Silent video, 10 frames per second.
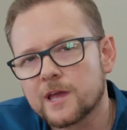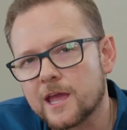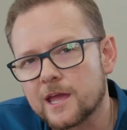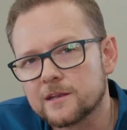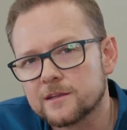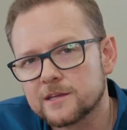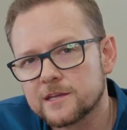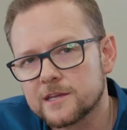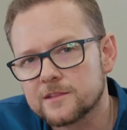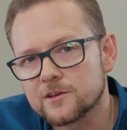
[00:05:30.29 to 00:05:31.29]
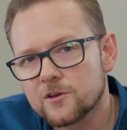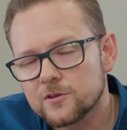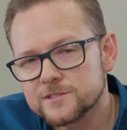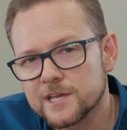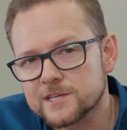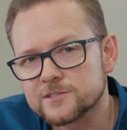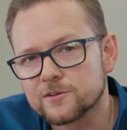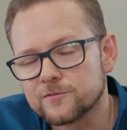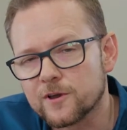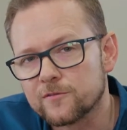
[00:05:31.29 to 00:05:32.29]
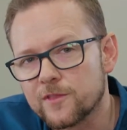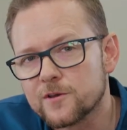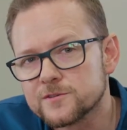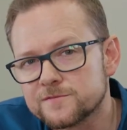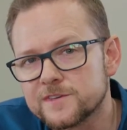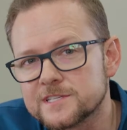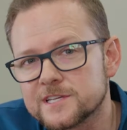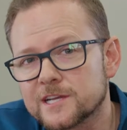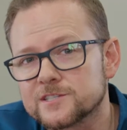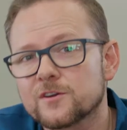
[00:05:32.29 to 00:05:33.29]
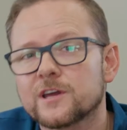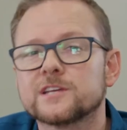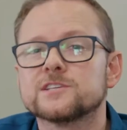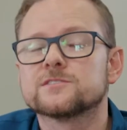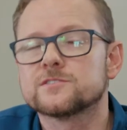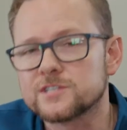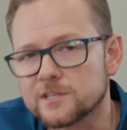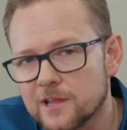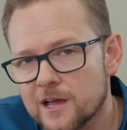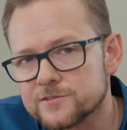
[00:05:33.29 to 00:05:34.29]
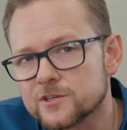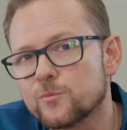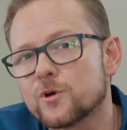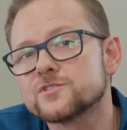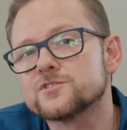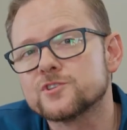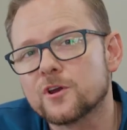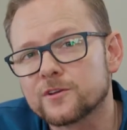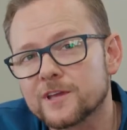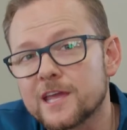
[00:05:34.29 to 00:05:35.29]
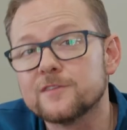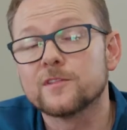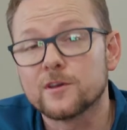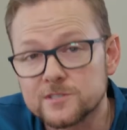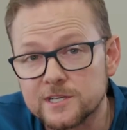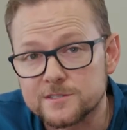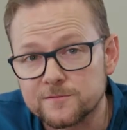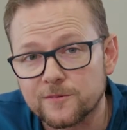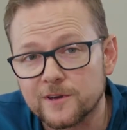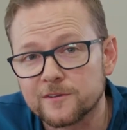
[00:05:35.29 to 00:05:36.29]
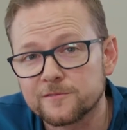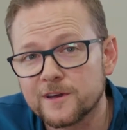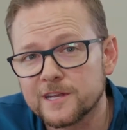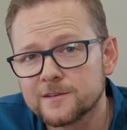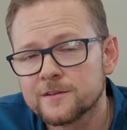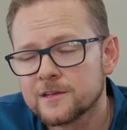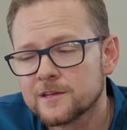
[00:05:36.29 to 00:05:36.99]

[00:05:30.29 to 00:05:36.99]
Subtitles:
And in the context of those fears and anxieties, she laughs at her boss's joke, even though she doesn't find it funny.